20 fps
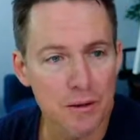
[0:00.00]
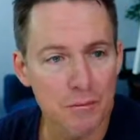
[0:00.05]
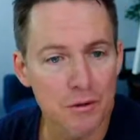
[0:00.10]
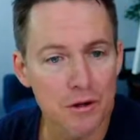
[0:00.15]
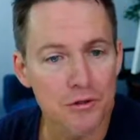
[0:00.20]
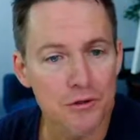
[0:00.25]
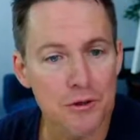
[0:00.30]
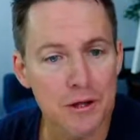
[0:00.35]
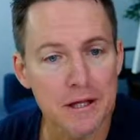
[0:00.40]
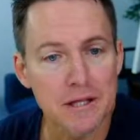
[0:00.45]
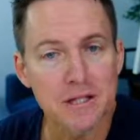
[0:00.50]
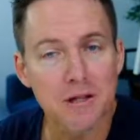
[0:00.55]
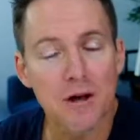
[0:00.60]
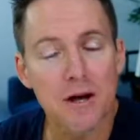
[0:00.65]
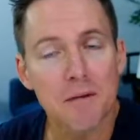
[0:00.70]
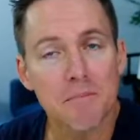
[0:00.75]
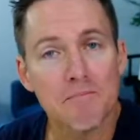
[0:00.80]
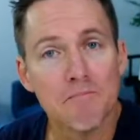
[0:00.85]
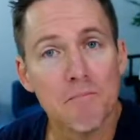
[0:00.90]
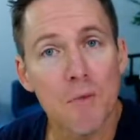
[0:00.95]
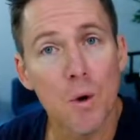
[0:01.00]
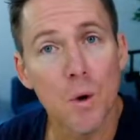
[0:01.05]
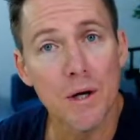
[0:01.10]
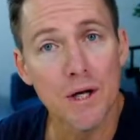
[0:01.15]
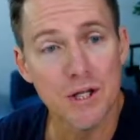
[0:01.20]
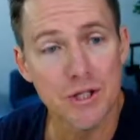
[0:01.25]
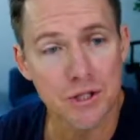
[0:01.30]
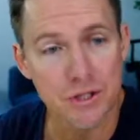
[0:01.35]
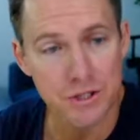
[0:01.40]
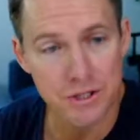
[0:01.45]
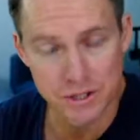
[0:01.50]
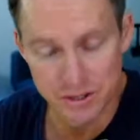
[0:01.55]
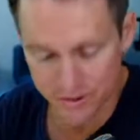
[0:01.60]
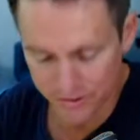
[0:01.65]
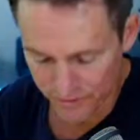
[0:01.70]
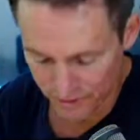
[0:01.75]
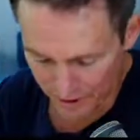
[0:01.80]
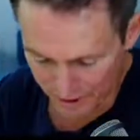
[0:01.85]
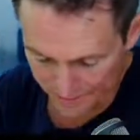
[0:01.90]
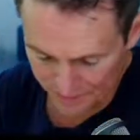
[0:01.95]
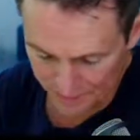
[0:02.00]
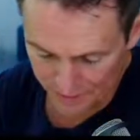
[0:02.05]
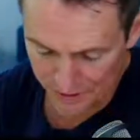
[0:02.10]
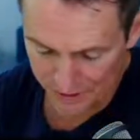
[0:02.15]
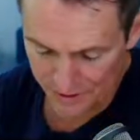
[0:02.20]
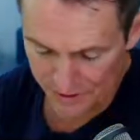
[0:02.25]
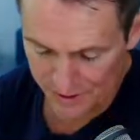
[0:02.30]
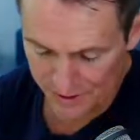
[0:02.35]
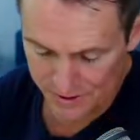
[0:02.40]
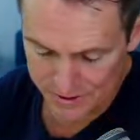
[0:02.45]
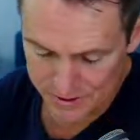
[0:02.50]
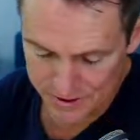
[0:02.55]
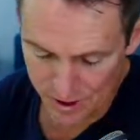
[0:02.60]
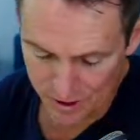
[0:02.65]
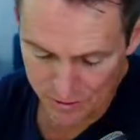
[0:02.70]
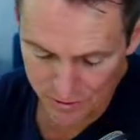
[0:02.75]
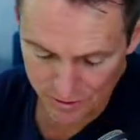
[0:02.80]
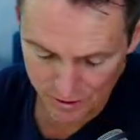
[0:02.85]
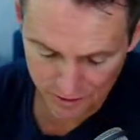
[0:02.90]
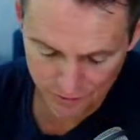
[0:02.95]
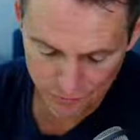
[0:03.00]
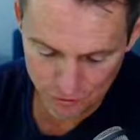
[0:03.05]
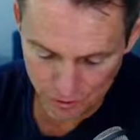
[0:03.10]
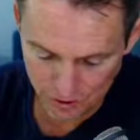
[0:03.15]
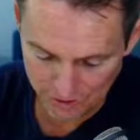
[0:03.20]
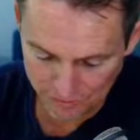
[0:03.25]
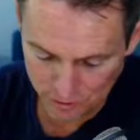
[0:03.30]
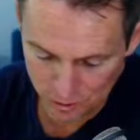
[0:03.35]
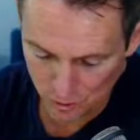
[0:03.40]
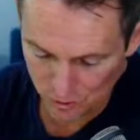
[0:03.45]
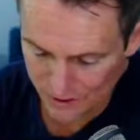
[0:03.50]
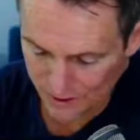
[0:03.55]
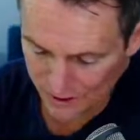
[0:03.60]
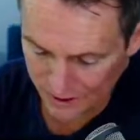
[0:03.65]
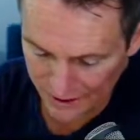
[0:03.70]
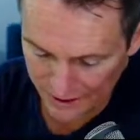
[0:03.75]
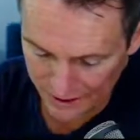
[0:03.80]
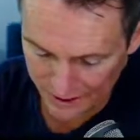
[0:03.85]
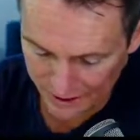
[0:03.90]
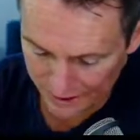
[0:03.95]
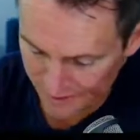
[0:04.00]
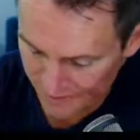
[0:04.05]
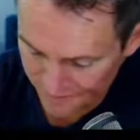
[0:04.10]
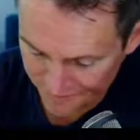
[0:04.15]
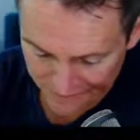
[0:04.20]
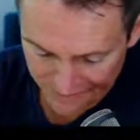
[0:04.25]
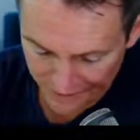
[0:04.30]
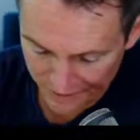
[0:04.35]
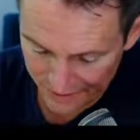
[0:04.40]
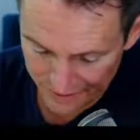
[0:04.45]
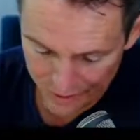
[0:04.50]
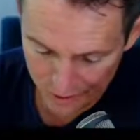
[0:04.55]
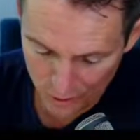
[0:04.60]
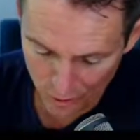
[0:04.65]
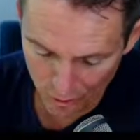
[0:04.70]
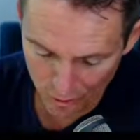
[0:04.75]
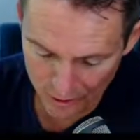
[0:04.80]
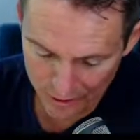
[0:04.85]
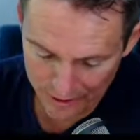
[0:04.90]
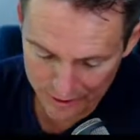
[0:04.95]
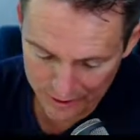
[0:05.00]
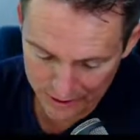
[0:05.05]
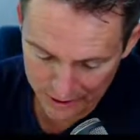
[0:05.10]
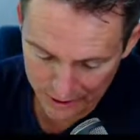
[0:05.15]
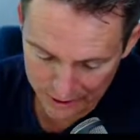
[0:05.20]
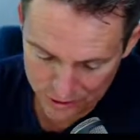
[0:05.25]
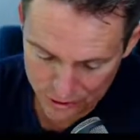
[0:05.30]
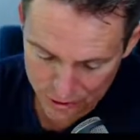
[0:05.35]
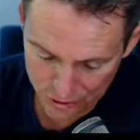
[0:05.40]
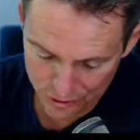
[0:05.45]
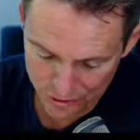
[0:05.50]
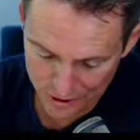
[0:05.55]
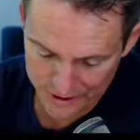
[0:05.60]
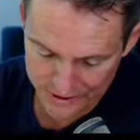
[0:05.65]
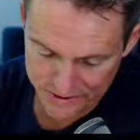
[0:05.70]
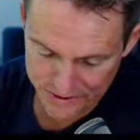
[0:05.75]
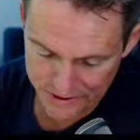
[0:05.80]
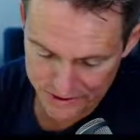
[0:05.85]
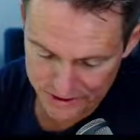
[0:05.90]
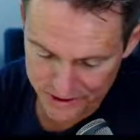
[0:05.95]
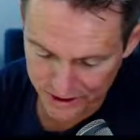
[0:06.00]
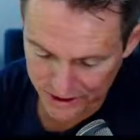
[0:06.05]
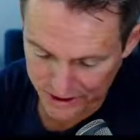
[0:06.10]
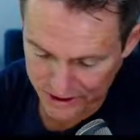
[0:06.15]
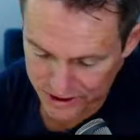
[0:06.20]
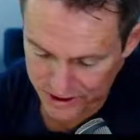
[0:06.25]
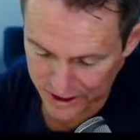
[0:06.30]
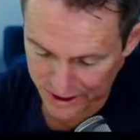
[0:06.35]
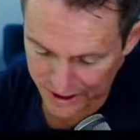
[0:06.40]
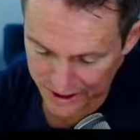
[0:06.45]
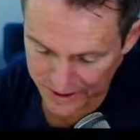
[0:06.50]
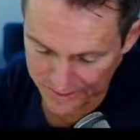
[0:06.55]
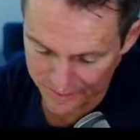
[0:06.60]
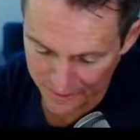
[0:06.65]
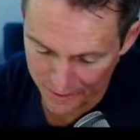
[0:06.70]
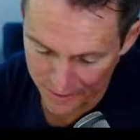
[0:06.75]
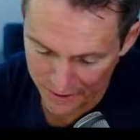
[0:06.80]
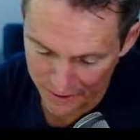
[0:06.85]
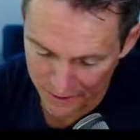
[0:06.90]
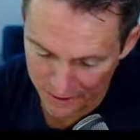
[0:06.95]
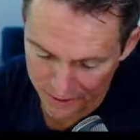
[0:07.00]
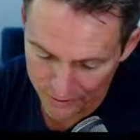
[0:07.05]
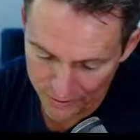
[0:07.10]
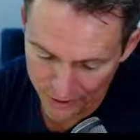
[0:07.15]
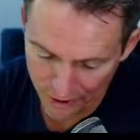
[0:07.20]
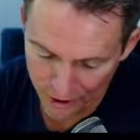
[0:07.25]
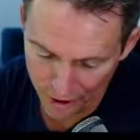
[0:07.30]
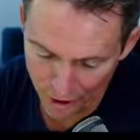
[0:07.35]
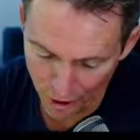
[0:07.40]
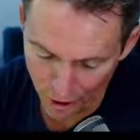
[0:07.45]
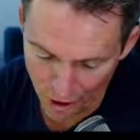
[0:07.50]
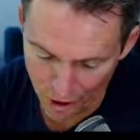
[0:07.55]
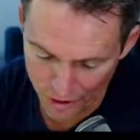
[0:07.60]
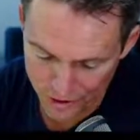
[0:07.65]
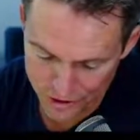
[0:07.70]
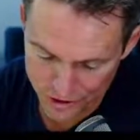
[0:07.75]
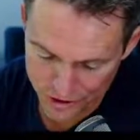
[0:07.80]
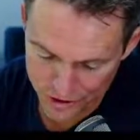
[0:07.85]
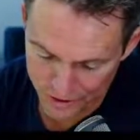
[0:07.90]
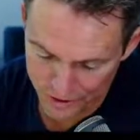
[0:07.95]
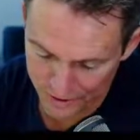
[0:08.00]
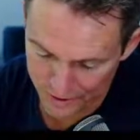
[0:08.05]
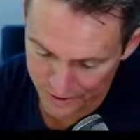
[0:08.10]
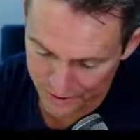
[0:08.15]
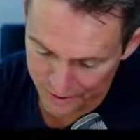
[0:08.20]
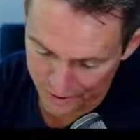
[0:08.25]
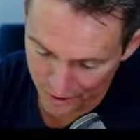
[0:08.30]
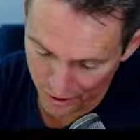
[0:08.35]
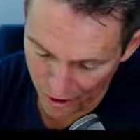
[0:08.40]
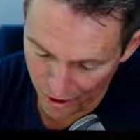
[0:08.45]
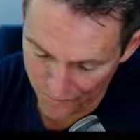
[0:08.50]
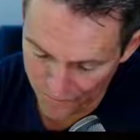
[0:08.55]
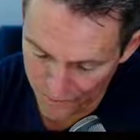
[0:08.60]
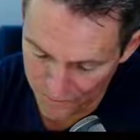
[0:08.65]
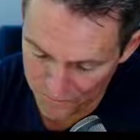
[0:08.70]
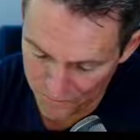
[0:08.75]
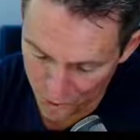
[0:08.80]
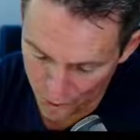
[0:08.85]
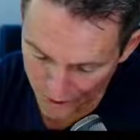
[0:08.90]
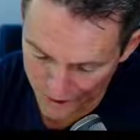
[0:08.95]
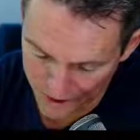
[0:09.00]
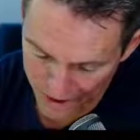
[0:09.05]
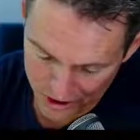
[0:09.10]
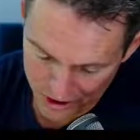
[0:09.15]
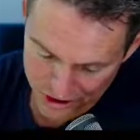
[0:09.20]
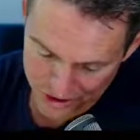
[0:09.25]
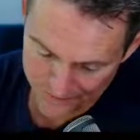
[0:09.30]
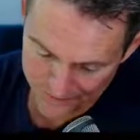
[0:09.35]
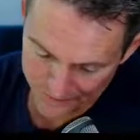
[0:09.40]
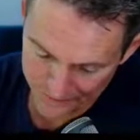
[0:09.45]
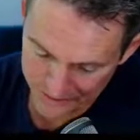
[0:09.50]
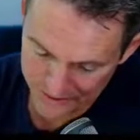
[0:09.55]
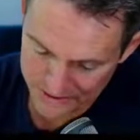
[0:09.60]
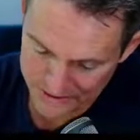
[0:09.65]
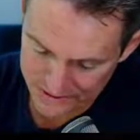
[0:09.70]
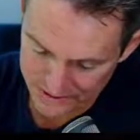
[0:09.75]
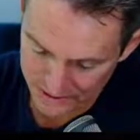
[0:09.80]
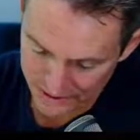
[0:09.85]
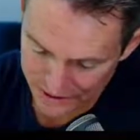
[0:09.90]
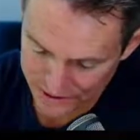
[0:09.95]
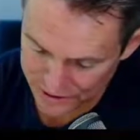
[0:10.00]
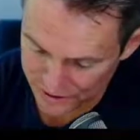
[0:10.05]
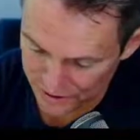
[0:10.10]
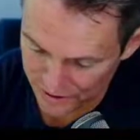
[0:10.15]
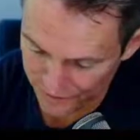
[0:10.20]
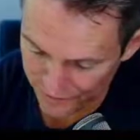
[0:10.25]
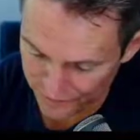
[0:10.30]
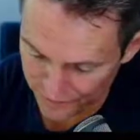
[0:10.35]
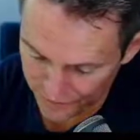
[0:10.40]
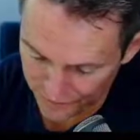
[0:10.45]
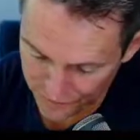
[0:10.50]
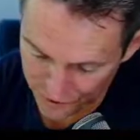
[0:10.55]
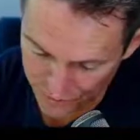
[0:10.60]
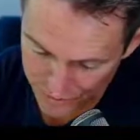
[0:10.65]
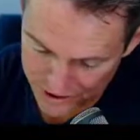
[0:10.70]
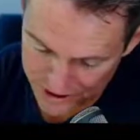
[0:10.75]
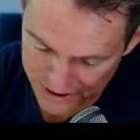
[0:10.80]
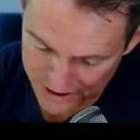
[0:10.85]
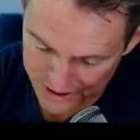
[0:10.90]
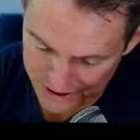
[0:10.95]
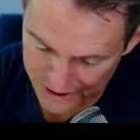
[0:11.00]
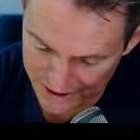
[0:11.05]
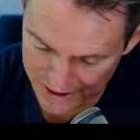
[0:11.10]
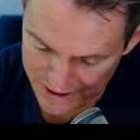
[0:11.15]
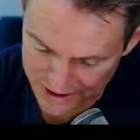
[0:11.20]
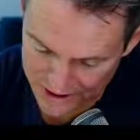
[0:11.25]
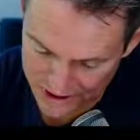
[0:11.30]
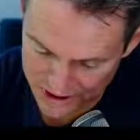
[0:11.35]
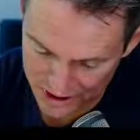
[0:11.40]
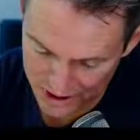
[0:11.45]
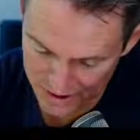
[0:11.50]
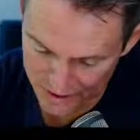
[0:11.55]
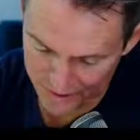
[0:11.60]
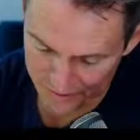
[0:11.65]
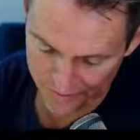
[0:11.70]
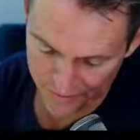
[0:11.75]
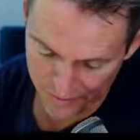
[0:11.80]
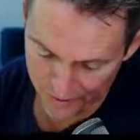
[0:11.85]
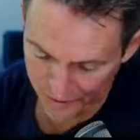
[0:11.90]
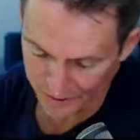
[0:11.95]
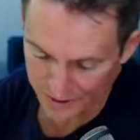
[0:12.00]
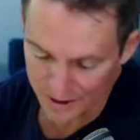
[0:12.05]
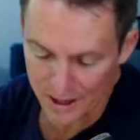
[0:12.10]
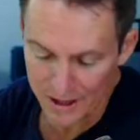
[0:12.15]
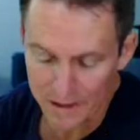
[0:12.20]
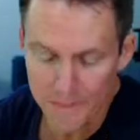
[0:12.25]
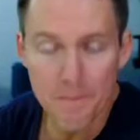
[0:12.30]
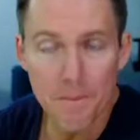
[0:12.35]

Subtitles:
Well, things like mortgages, right? So if you have a look at here, call it, 2016, the cost of a mortgage is literally 50% less, okay?